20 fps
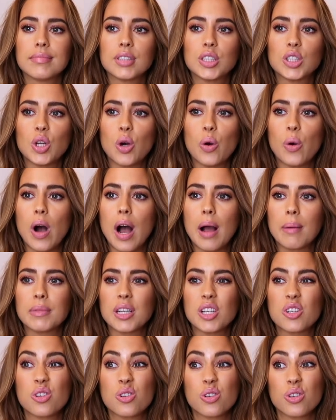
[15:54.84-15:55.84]
So I'm
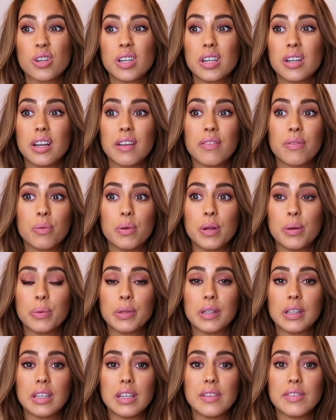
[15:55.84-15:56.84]
not sure if we
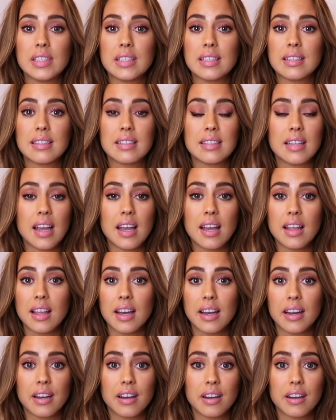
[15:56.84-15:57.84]
will even stay
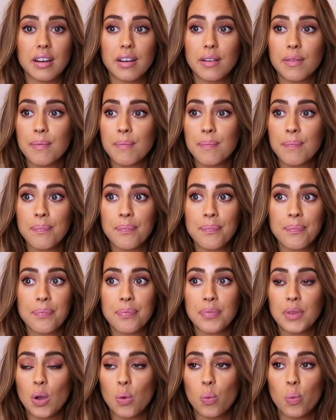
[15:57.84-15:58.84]
there
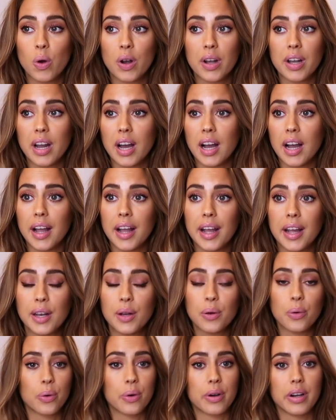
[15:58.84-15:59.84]
one
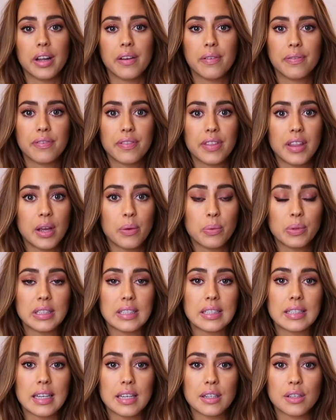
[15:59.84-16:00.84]
night or if they
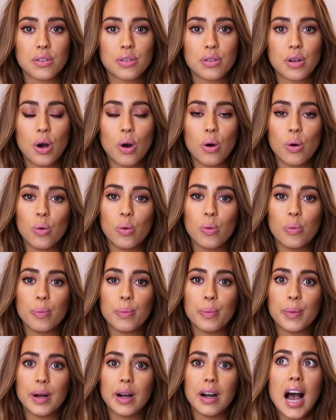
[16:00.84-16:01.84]
will send us
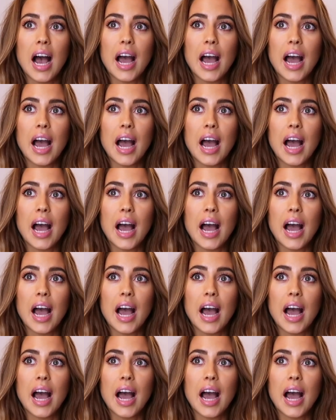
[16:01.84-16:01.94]
home.